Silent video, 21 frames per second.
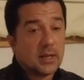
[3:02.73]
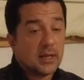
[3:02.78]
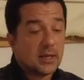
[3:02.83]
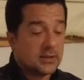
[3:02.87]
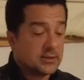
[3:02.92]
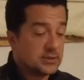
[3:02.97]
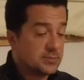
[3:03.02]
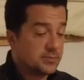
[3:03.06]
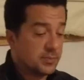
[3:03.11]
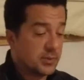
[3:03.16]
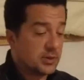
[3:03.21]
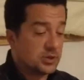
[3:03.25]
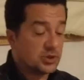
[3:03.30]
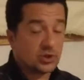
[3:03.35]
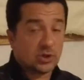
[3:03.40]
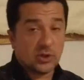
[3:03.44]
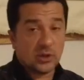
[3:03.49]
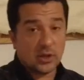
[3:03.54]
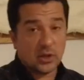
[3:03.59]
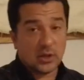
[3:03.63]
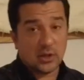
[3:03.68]

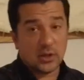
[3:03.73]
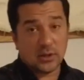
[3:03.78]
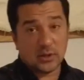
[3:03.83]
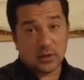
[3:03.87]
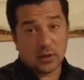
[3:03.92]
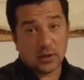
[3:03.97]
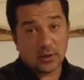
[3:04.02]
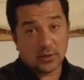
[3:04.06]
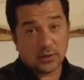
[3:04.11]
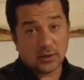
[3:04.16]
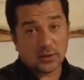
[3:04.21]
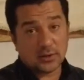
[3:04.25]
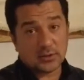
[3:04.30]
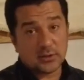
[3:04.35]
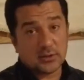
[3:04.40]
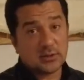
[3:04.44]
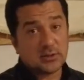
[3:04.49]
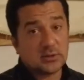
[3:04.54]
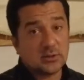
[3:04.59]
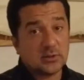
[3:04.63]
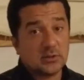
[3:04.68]
Especially in the hunting
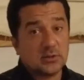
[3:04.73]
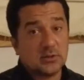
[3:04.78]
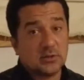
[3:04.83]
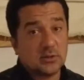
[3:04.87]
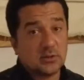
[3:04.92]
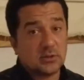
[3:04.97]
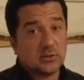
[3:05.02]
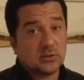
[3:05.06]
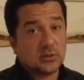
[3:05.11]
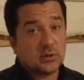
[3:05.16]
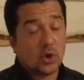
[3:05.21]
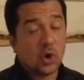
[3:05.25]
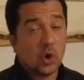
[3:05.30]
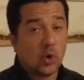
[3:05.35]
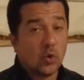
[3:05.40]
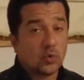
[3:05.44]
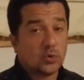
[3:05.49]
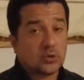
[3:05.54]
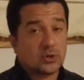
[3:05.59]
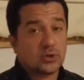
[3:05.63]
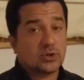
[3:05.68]
season, the
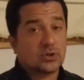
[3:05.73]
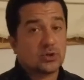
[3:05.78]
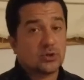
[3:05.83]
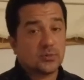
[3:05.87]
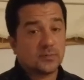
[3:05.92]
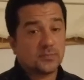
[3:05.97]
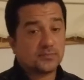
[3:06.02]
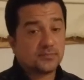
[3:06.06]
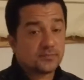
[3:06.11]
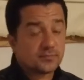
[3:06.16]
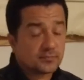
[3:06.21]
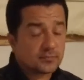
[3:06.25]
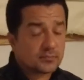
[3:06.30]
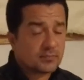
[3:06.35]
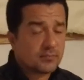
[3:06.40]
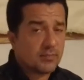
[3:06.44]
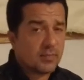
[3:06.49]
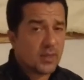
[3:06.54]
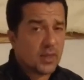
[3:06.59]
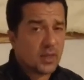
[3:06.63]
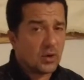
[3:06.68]
coats
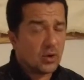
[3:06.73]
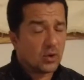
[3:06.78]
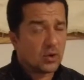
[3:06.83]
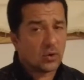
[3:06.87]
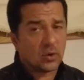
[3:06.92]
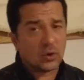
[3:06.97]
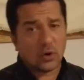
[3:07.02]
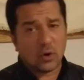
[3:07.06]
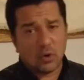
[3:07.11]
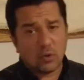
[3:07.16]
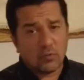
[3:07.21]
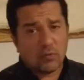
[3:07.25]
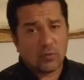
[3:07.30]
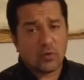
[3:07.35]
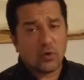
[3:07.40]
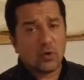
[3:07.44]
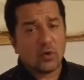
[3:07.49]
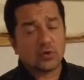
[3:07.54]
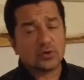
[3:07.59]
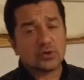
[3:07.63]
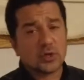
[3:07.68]
or
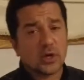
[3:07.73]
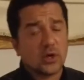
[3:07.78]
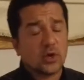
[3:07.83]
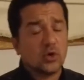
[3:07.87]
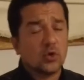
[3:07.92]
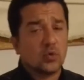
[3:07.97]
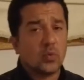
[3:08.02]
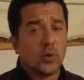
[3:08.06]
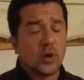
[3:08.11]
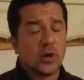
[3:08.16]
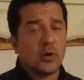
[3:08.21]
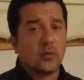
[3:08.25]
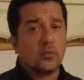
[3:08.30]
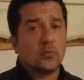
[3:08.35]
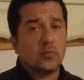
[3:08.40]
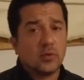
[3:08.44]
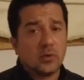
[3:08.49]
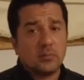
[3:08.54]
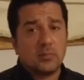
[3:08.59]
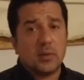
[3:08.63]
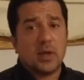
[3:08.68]
overalls that you wear
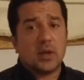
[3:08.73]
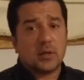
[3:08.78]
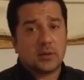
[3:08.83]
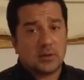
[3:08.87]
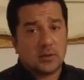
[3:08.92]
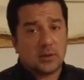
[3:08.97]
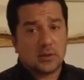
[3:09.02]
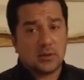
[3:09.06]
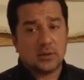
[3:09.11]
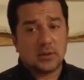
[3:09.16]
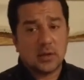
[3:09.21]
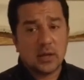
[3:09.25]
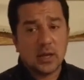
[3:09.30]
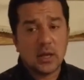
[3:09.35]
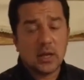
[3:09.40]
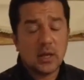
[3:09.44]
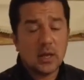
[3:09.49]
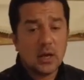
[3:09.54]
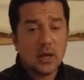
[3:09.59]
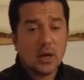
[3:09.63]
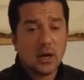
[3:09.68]
will make the
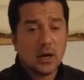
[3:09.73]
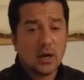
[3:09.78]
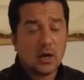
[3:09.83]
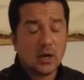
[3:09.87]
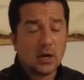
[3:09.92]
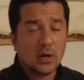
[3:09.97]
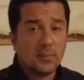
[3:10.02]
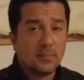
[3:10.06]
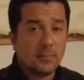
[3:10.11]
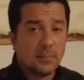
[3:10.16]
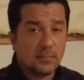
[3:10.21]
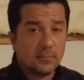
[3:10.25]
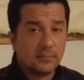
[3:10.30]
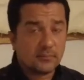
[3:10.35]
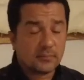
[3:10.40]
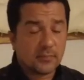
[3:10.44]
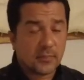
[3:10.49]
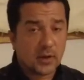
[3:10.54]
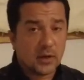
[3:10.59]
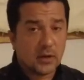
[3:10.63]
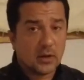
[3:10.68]
uh,
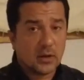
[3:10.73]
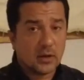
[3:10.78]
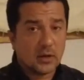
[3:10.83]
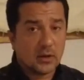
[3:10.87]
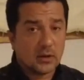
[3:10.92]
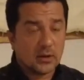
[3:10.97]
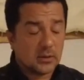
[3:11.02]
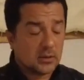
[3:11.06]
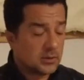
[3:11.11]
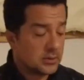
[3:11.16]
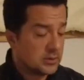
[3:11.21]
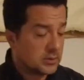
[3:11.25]
uh,